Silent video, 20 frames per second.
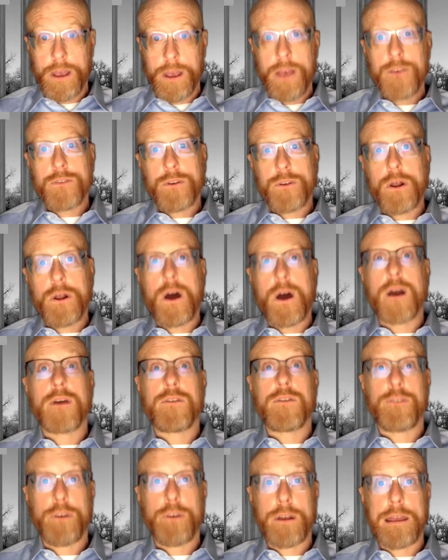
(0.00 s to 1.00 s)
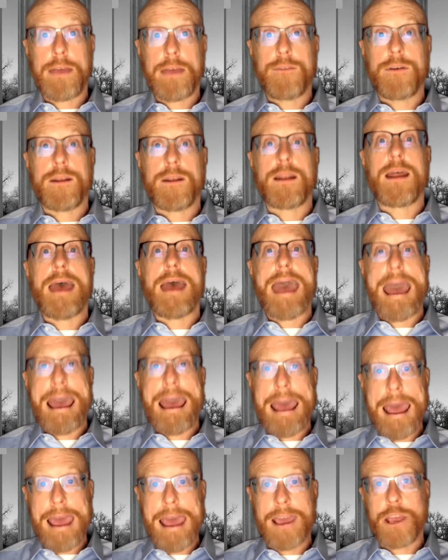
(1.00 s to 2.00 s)
so long as they're given
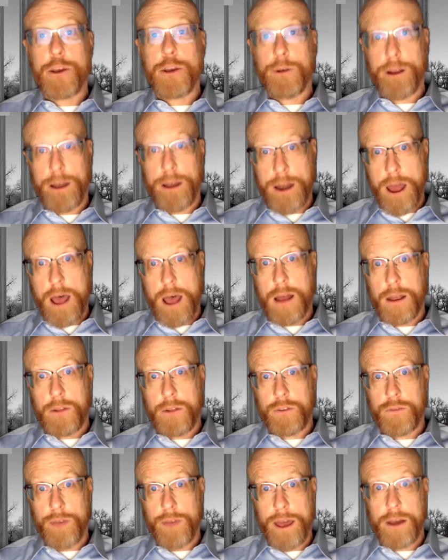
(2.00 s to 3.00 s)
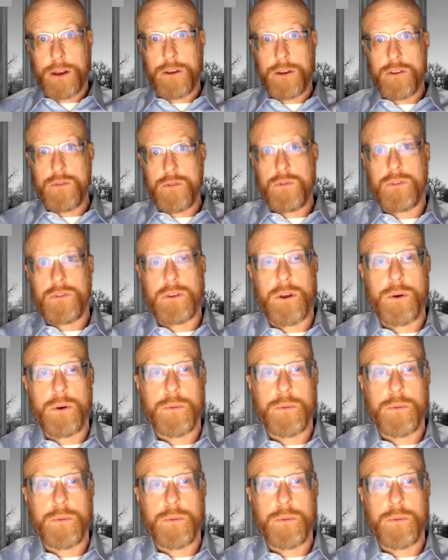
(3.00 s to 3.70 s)
accurate knowledge of how to do so.